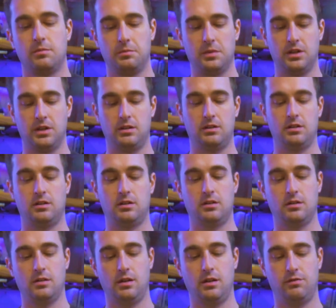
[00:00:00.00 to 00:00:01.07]
But
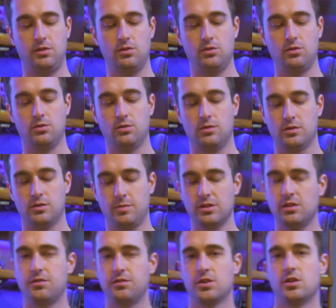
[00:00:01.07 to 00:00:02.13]

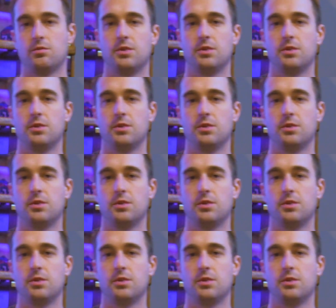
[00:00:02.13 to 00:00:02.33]
especially if you're going to